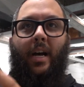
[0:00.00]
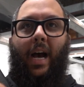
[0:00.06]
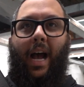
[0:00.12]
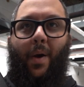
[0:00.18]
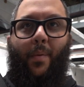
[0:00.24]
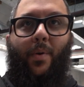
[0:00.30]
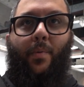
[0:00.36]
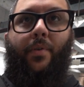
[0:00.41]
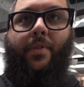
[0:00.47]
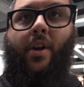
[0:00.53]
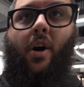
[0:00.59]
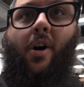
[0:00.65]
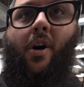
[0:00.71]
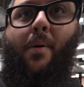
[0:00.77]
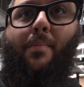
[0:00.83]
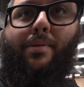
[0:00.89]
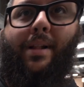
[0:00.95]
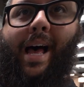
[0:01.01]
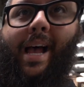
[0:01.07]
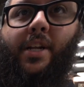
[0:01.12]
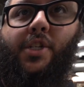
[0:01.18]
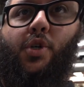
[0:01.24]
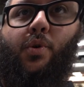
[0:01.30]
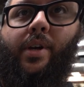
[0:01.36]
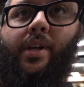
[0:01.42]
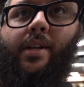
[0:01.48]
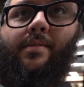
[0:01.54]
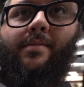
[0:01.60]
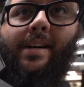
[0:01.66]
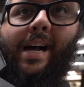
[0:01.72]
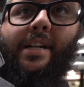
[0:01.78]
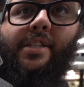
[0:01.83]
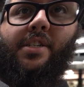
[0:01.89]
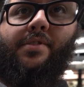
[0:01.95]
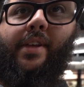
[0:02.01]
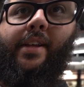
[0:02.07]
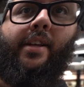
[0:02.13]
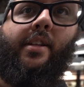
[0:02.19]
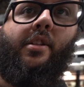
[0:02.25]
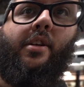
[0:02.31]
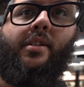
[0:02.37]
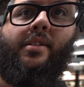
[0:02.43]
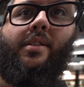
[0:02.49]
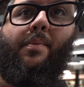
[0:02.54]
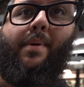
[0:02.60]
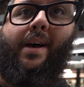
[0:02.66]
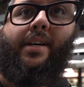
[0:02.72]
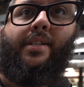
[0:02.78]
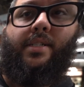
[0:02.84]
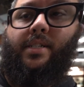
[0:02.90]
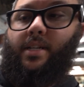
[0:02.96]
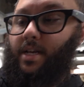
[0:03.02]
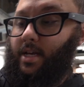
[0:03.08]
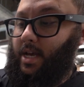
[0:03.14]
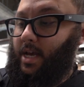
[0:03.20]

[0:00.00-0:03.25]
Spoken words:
I went with the all black joint. I just think it looks the best.